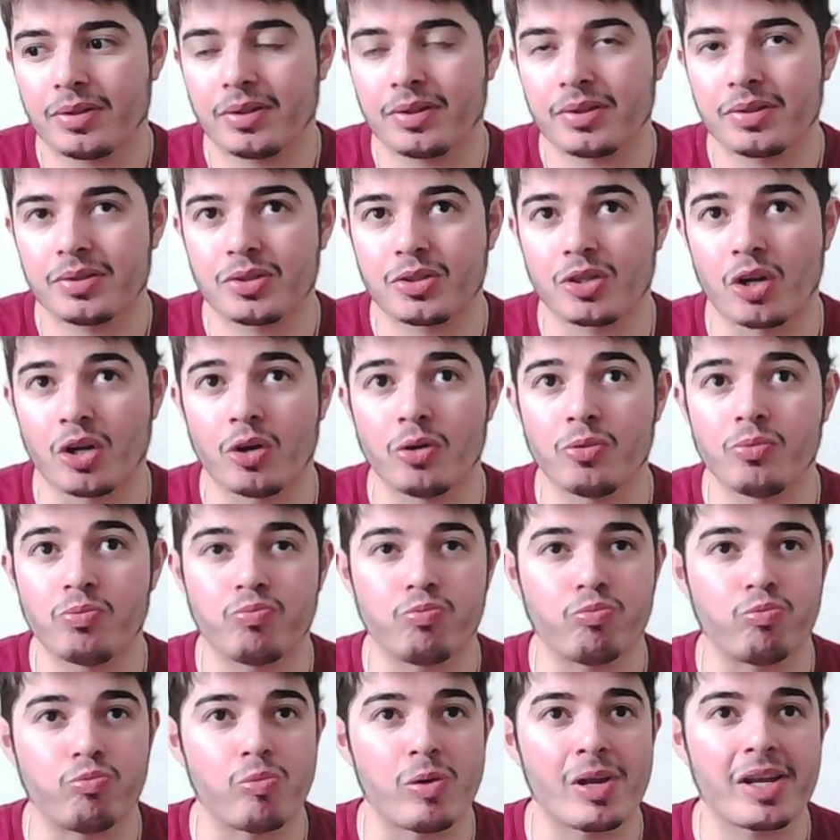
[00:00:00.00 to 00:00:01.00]
So
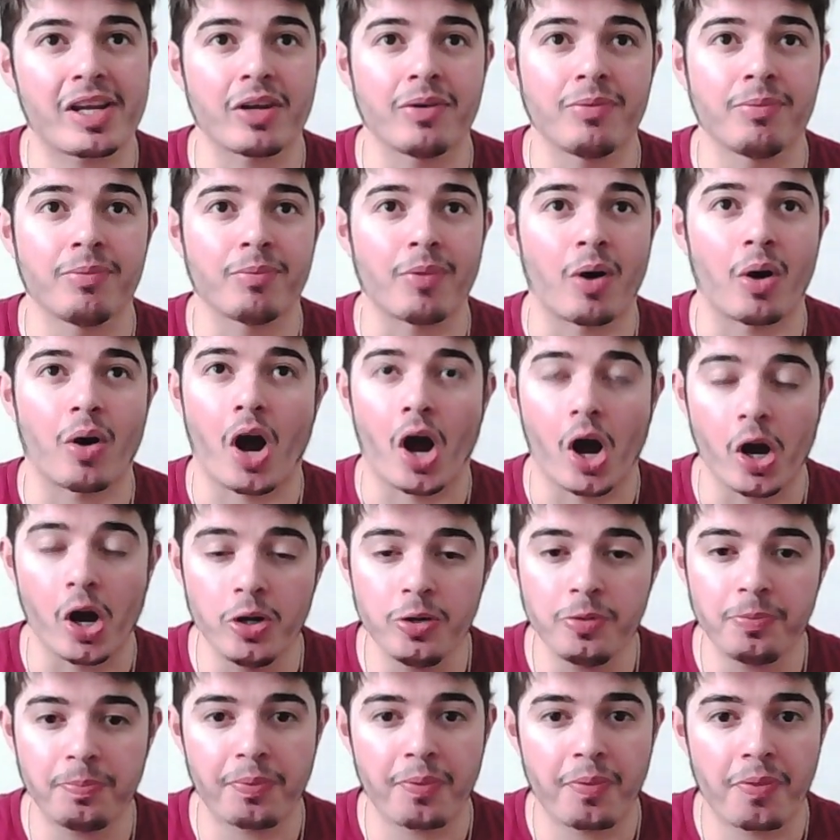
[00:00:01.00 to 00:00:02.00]
we can
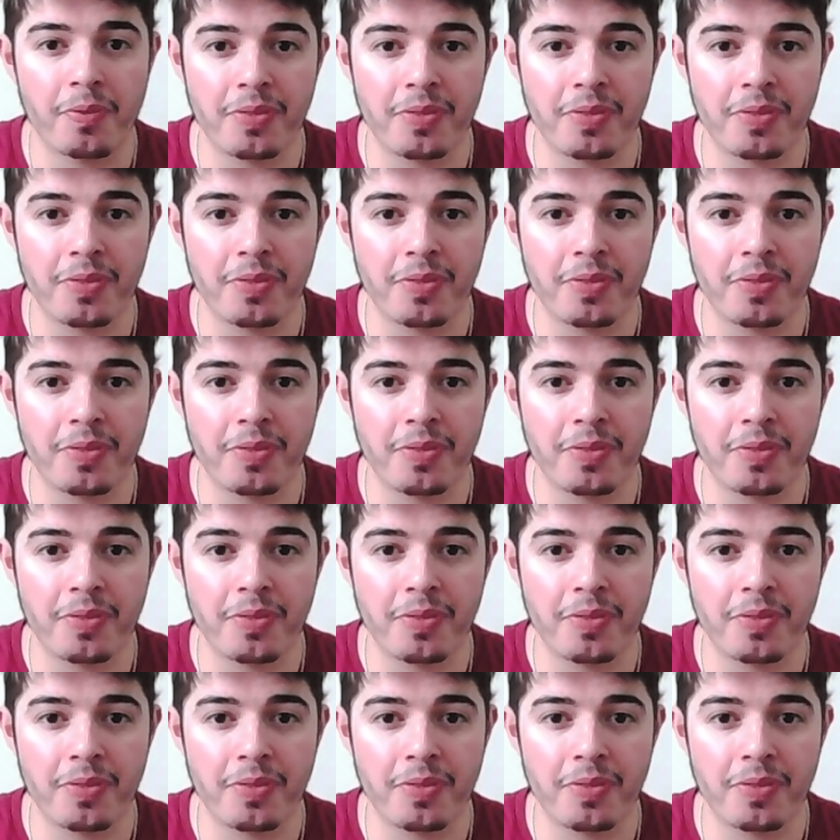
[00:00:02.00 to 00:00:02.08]
hope